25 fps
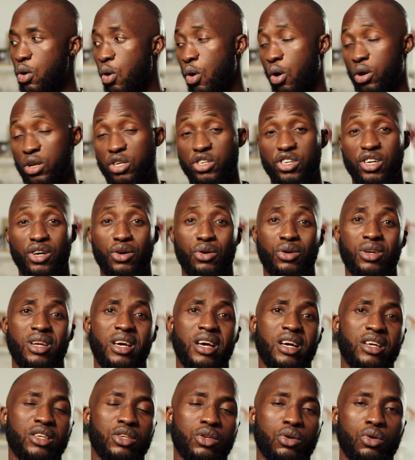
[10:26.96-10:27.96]
the Dragon
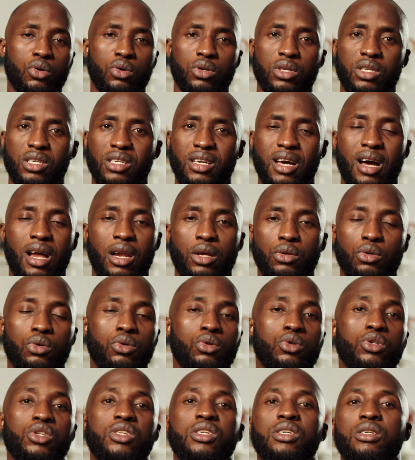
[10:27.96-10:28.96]
X, or the Scarlet,
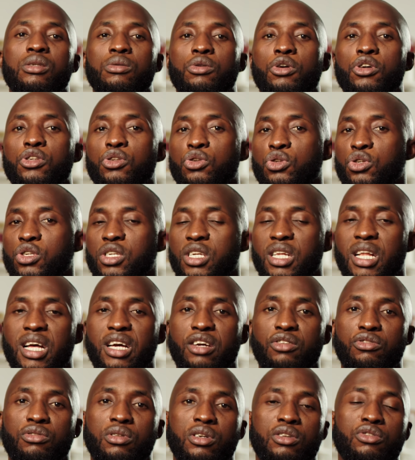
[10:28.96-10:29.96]
or those things, because those ones are
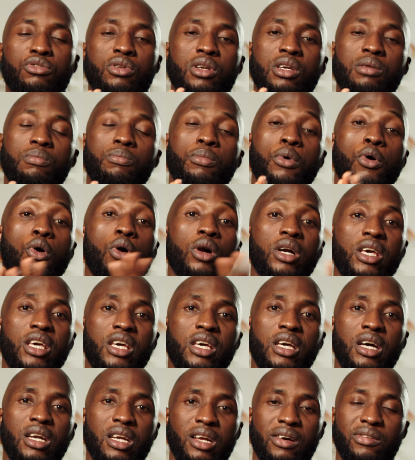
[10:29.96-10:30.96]
like really, really
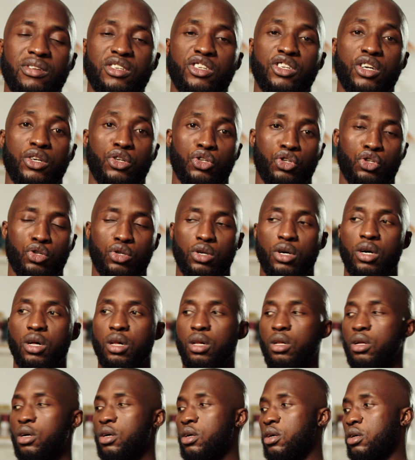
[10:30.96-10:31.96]
bulky and have the
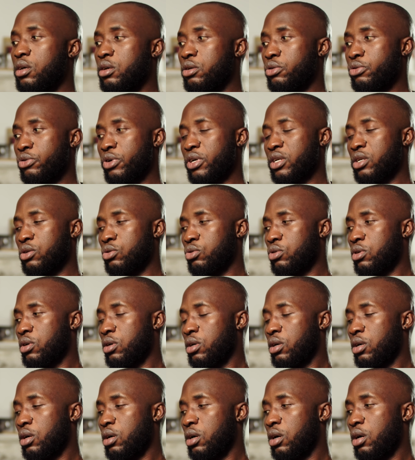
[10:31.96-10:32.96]
traditional red
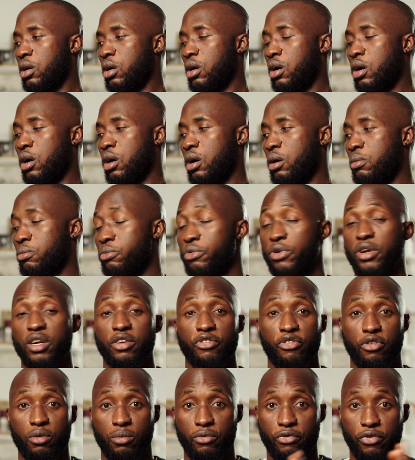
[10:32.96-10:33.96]
look,
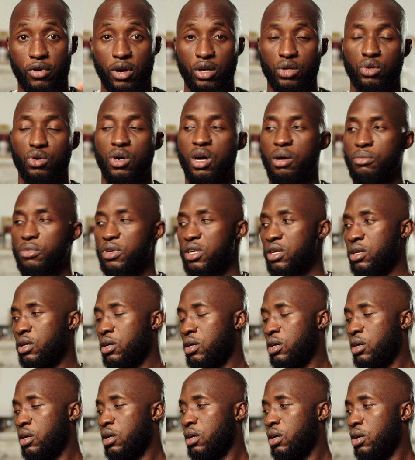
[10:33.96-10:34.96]
red form factor. I mean,
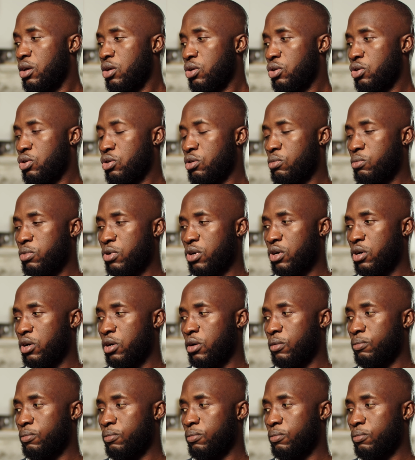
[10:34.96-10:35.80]
but